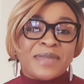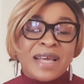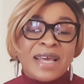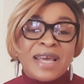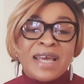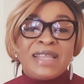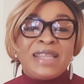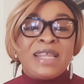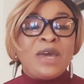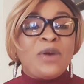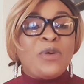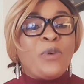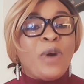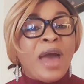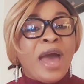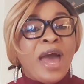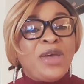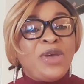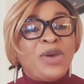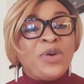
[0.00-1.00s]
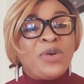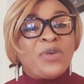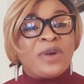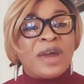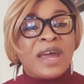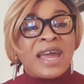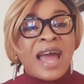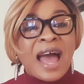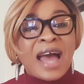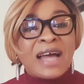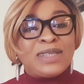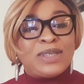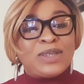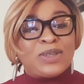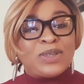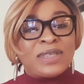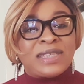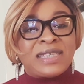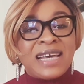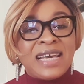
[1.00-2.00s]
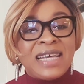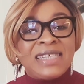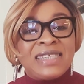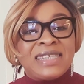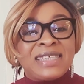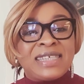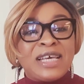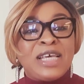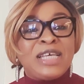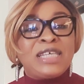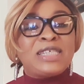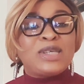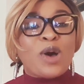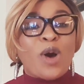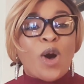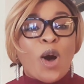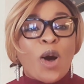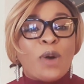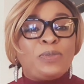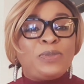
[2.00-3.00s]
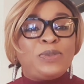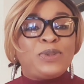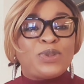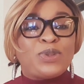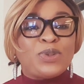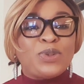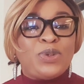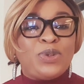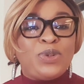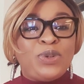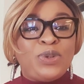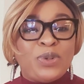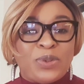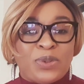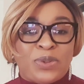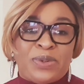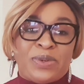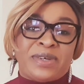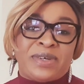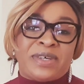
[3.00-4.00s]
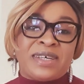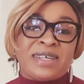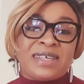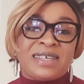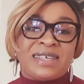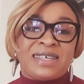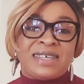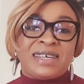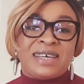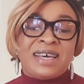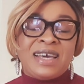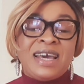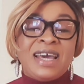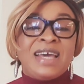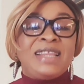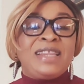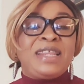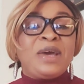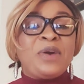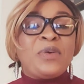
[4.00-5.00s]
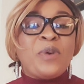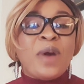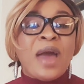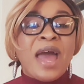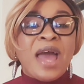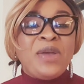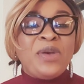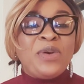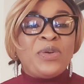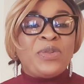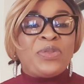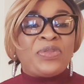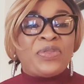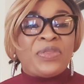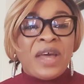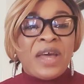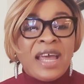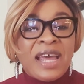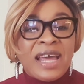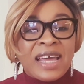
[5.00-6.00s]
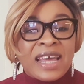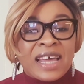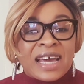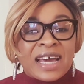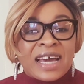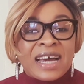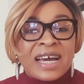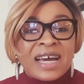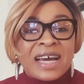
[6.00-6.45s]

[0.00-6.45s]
The way you react to things is up to you. The way you think